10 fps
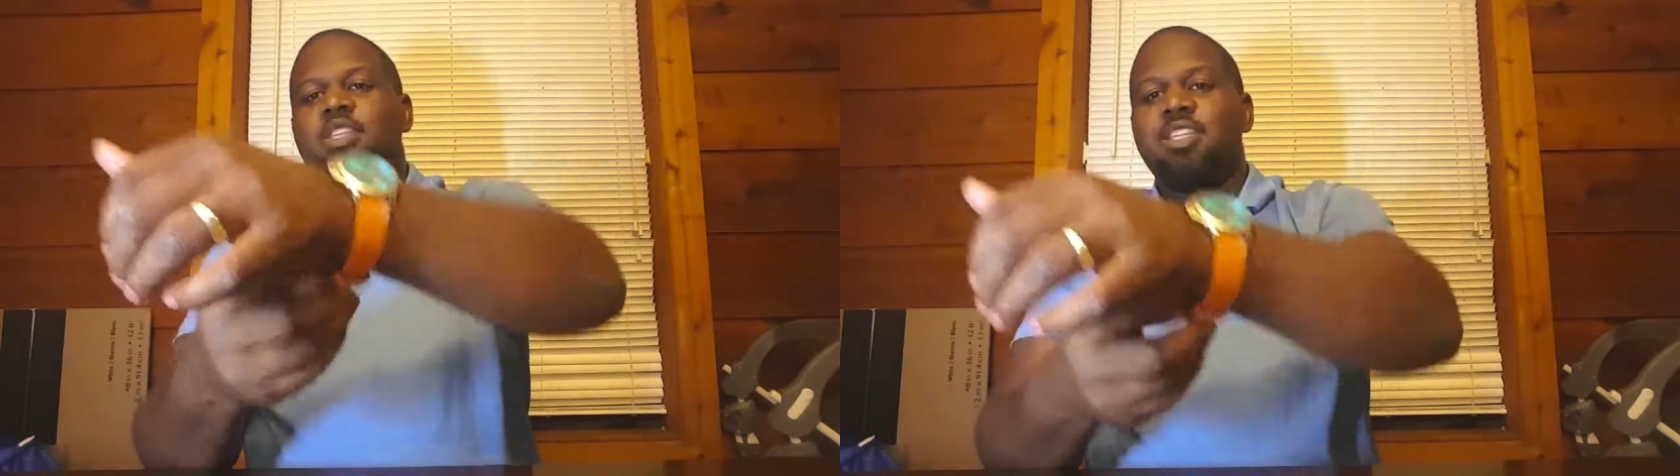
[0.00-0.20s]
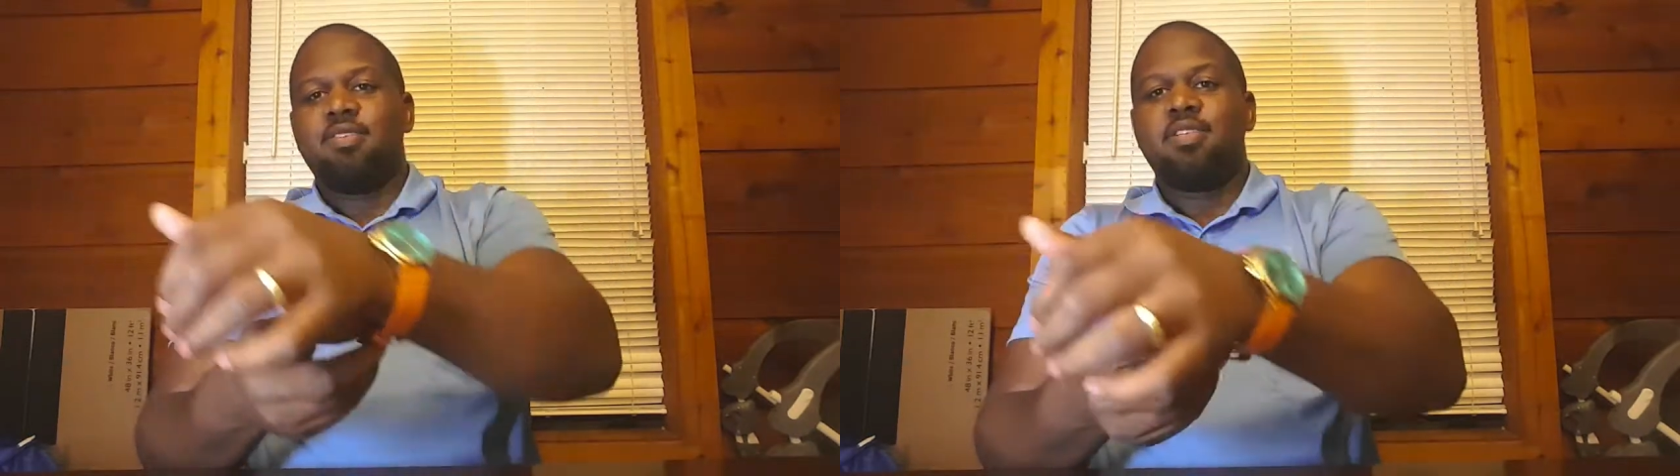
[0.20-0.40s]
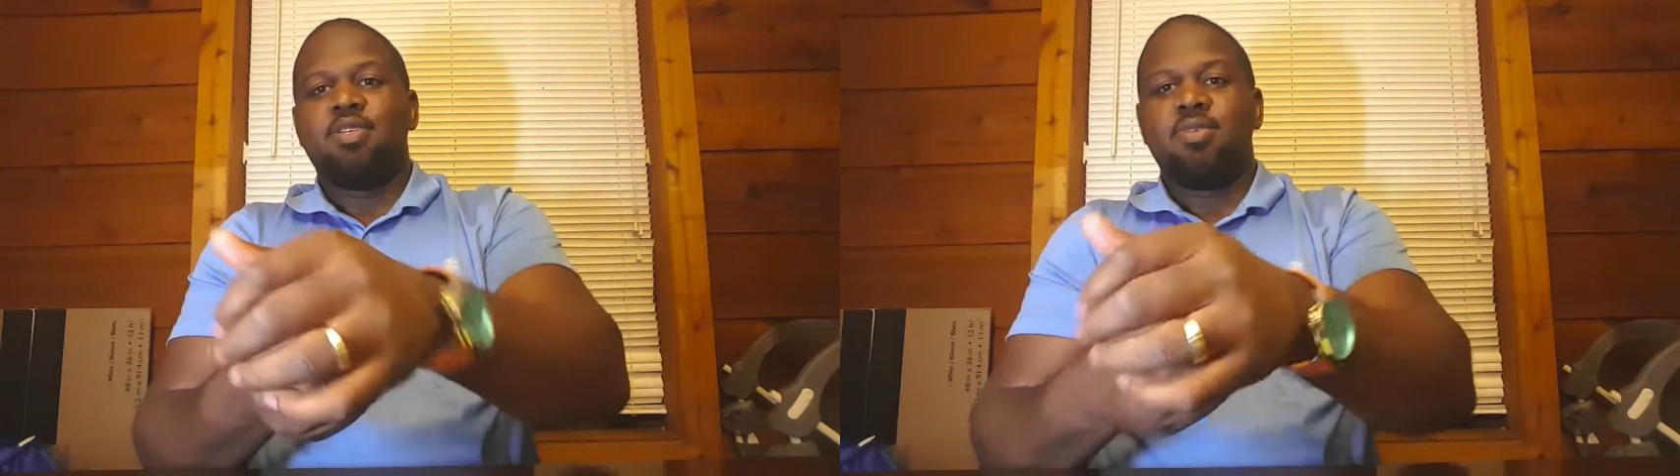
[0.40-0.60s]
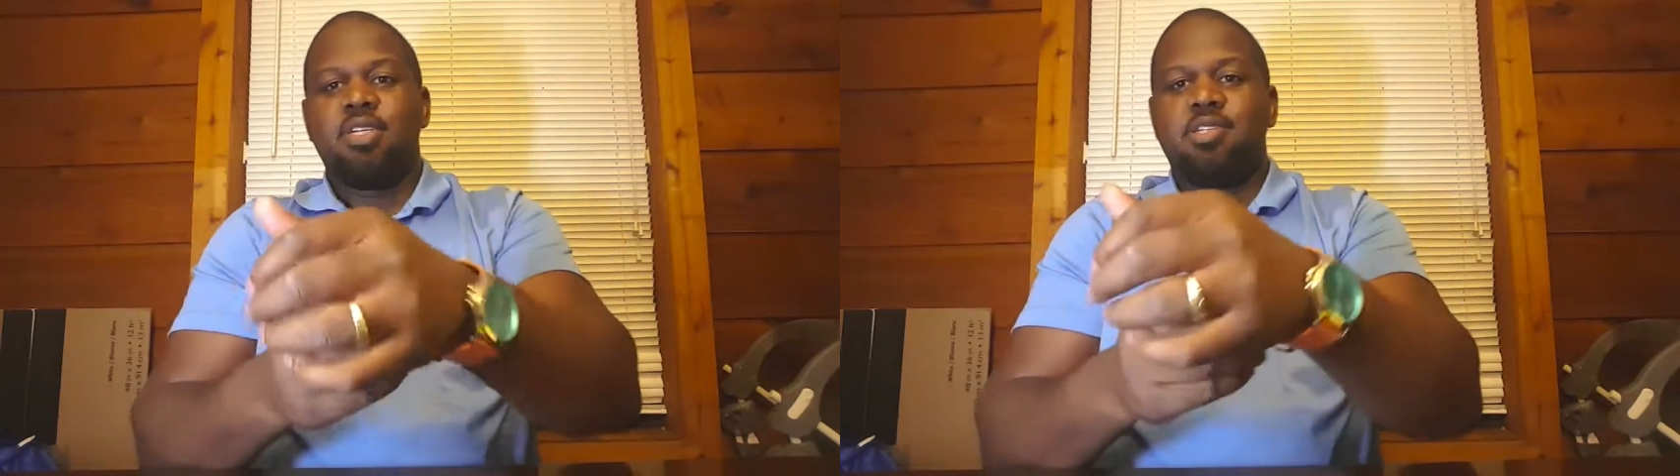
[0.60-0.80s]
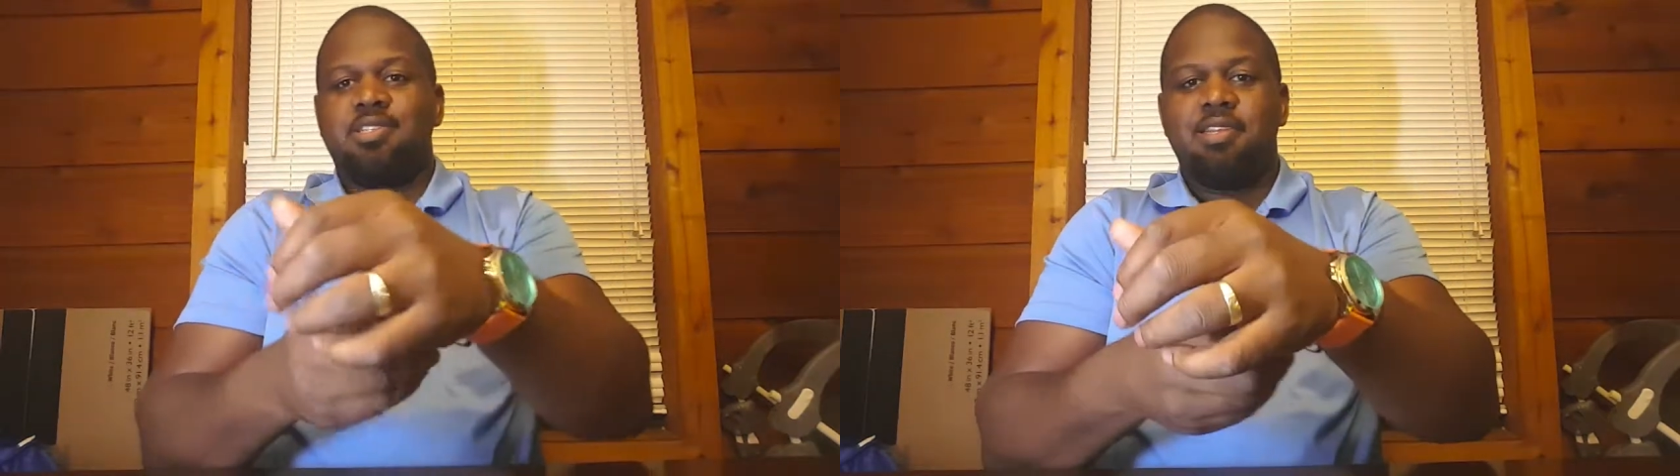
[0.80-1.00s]
leave it on there
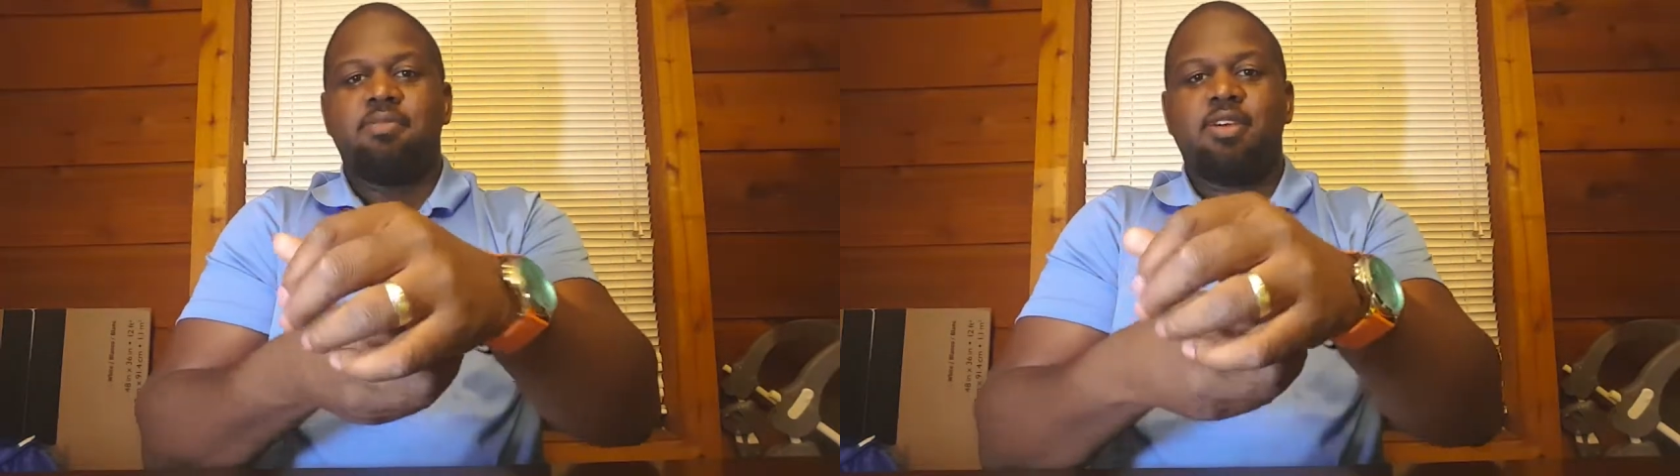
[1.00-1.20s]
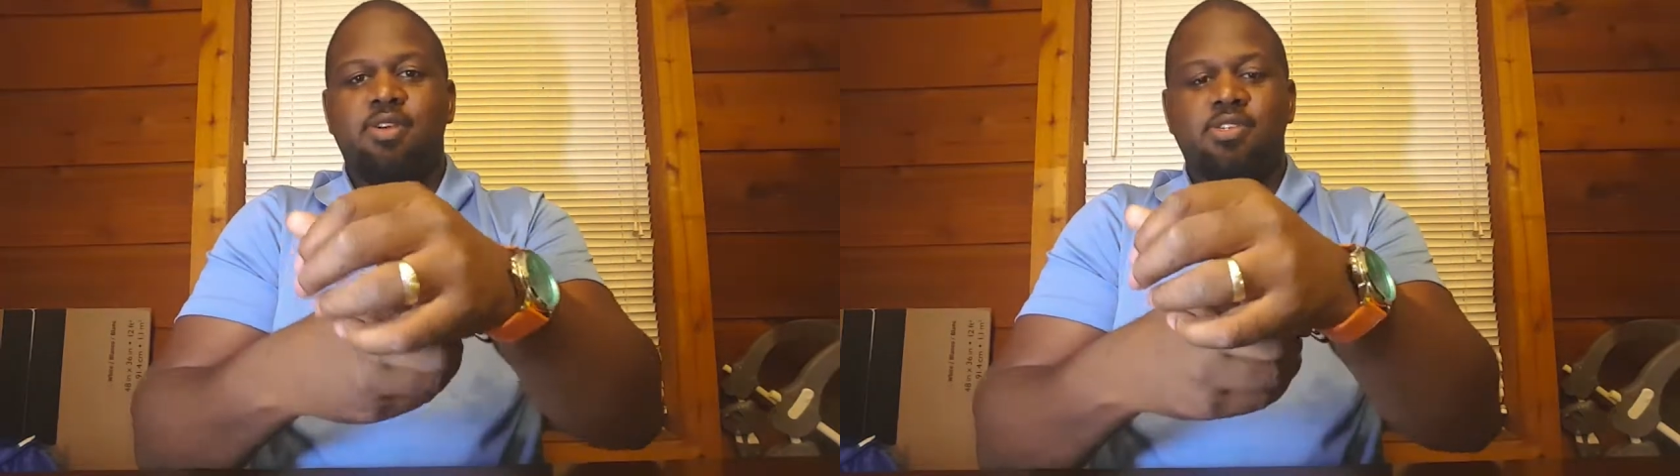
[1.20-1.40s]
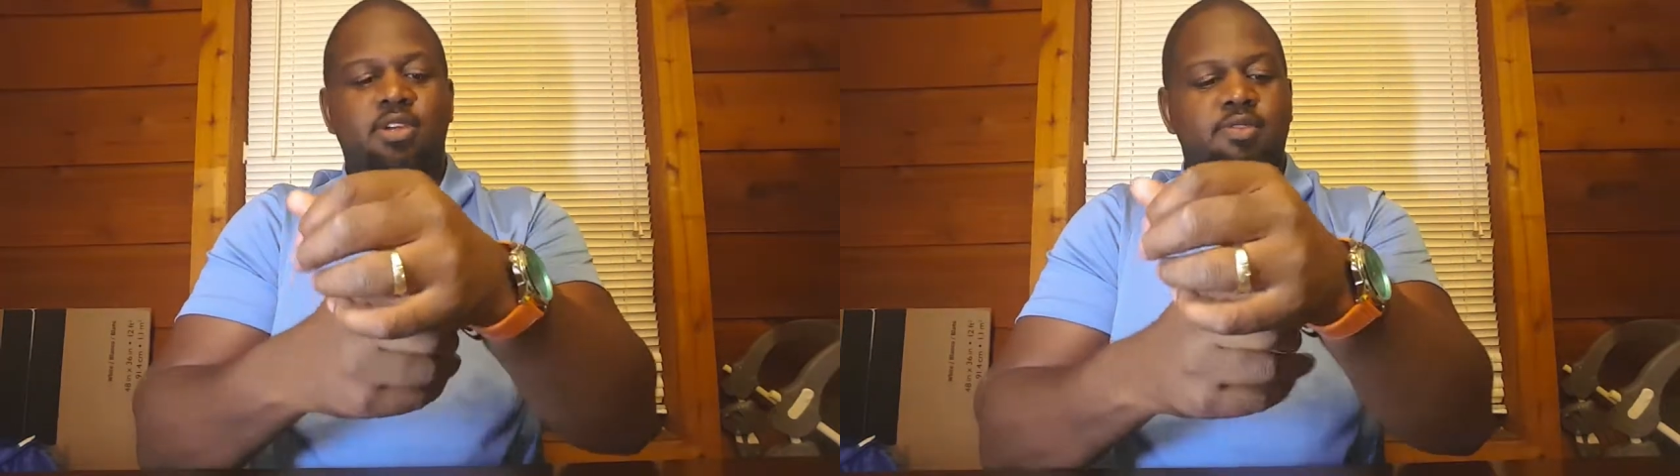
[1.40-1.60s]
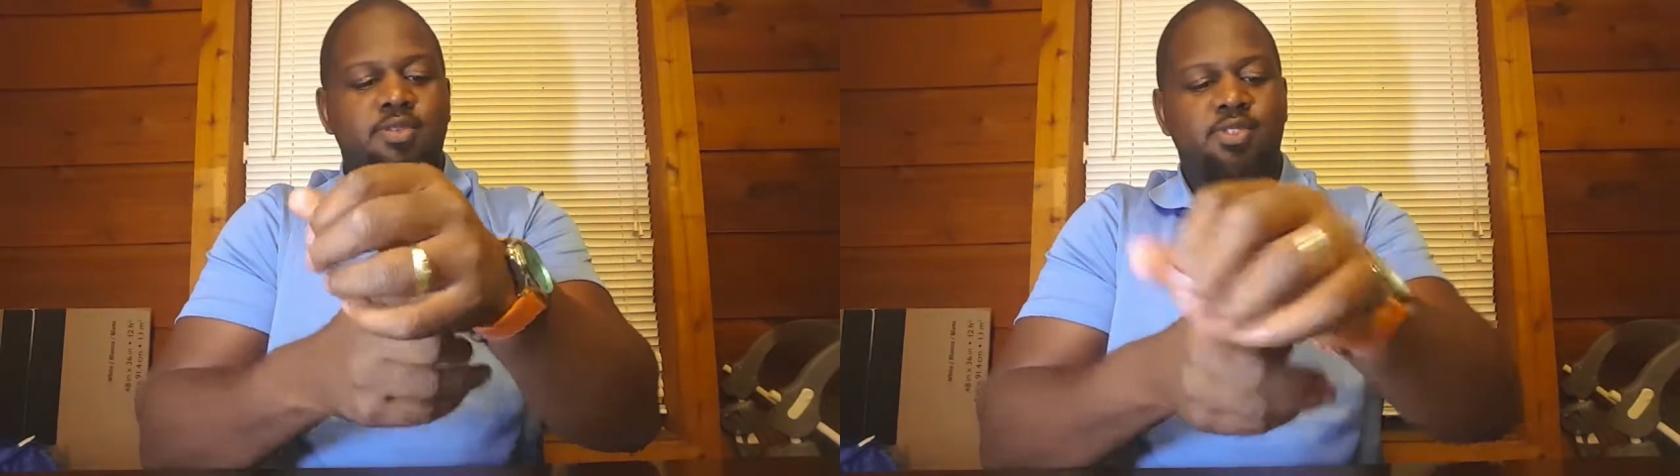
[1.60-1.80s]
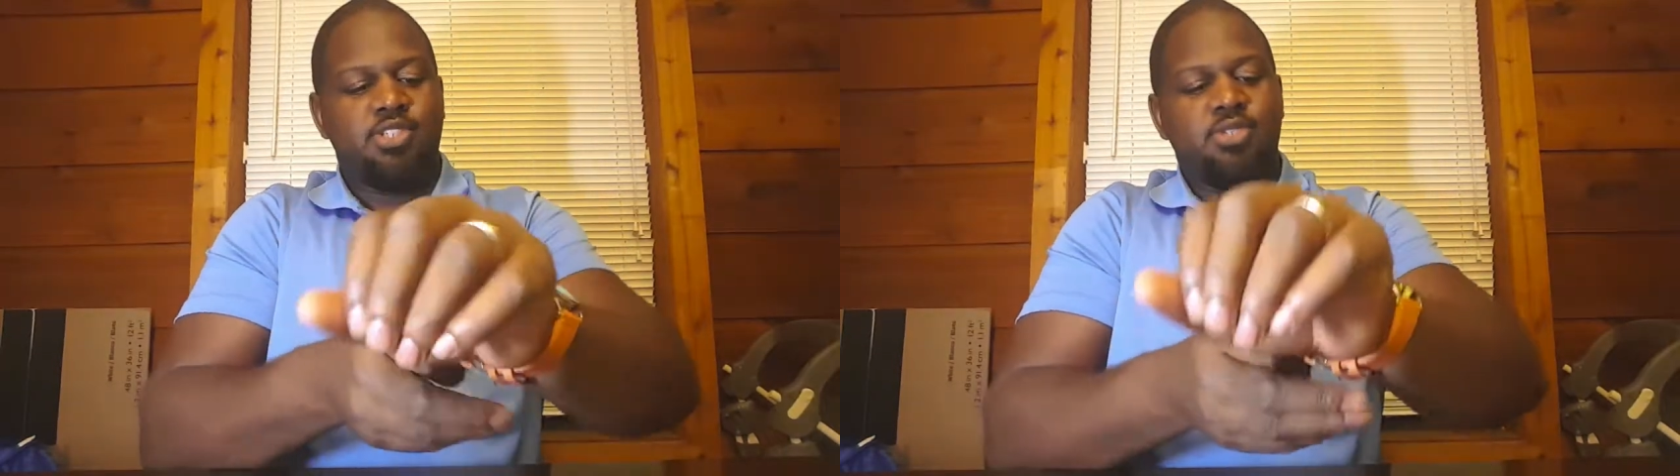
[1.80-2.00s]
until it falls off on
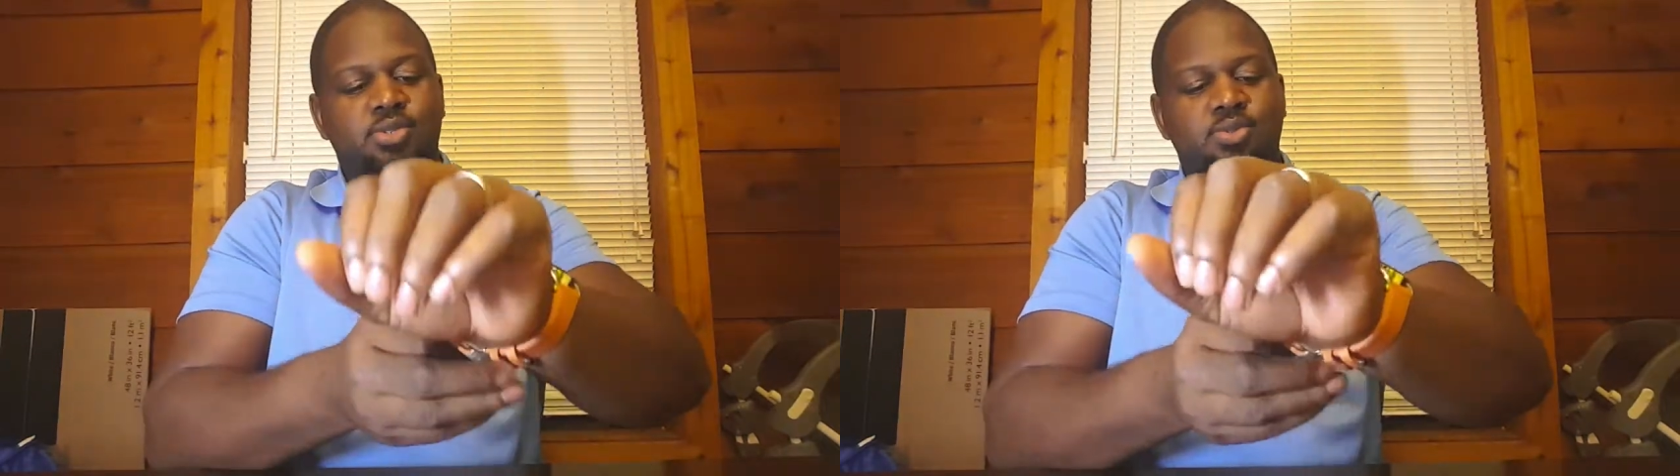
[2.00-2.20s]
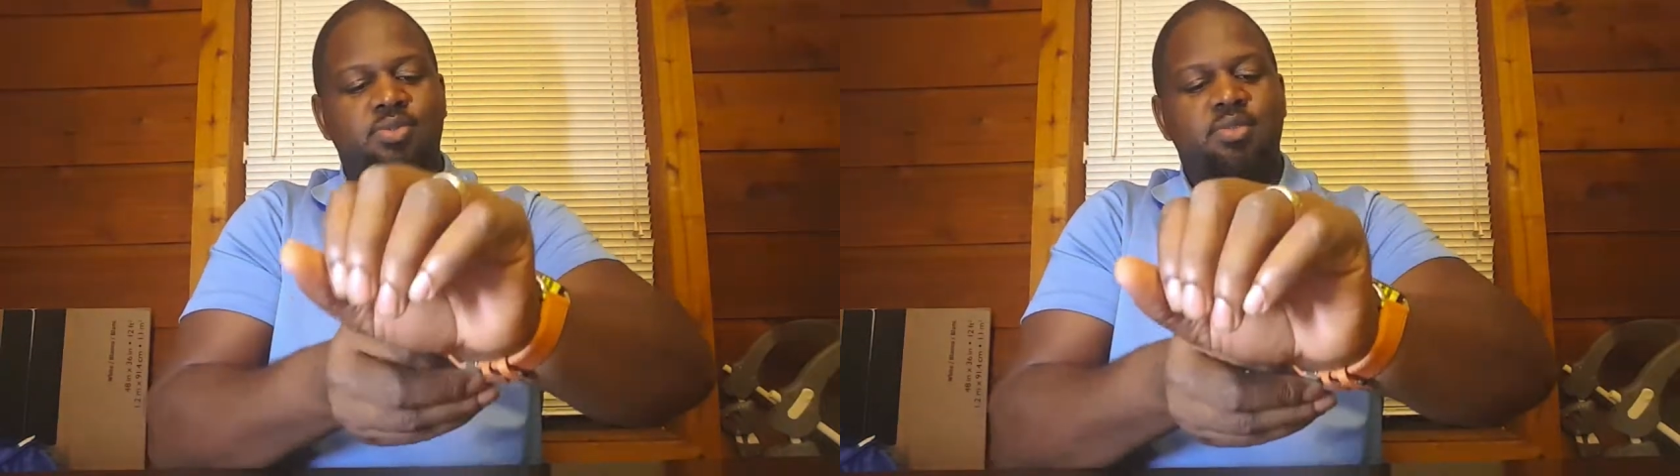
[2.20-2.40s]
its own.